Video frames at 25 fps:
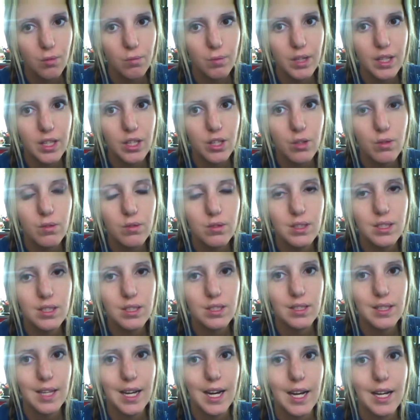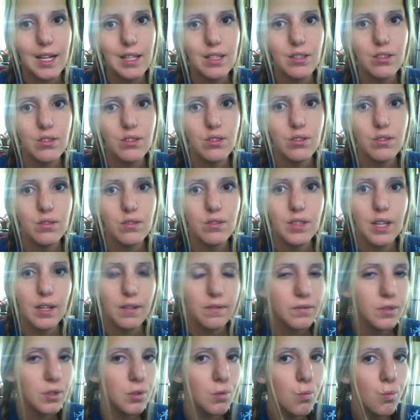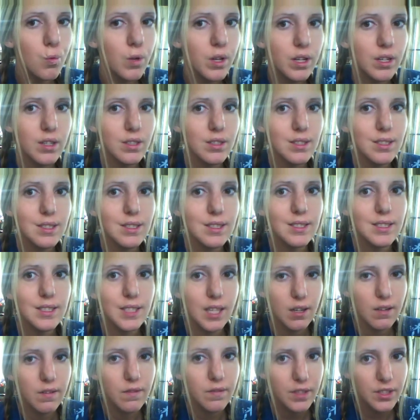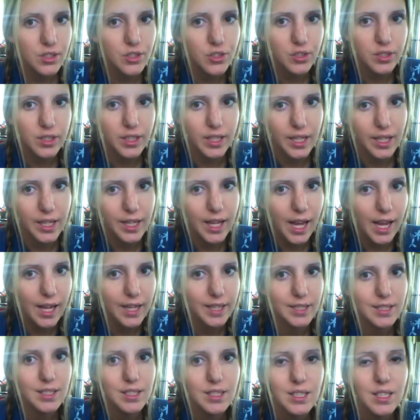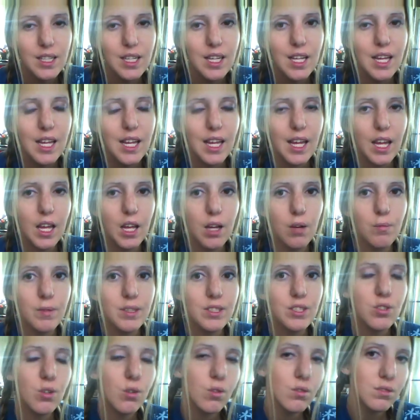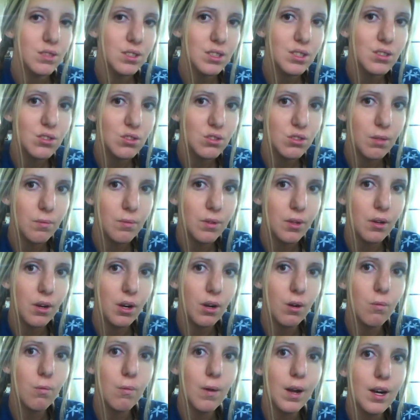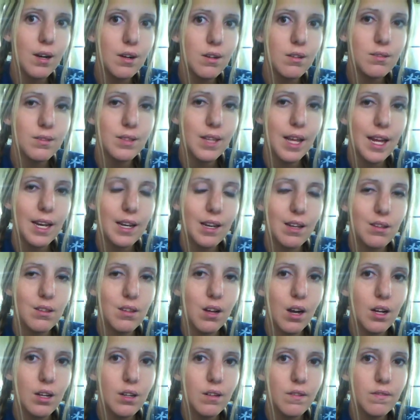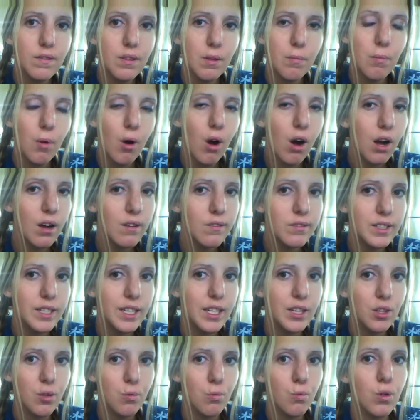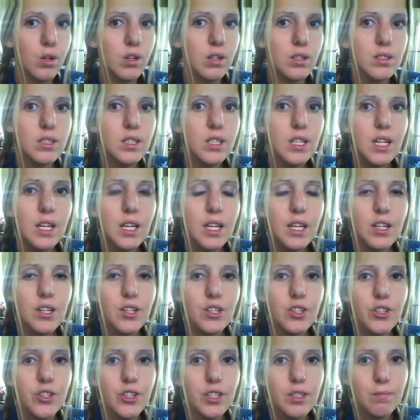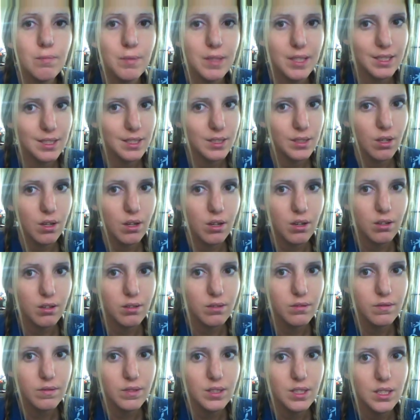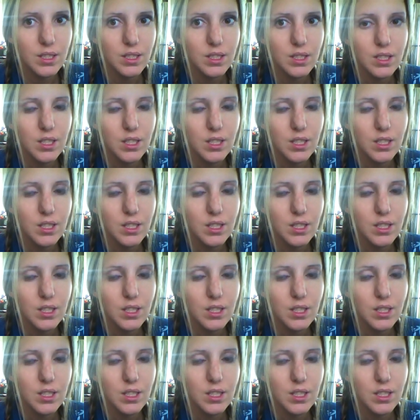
we use that free will selfishly again, and we don't distribute our wealth. And a lot of the poverty in the world could be solved,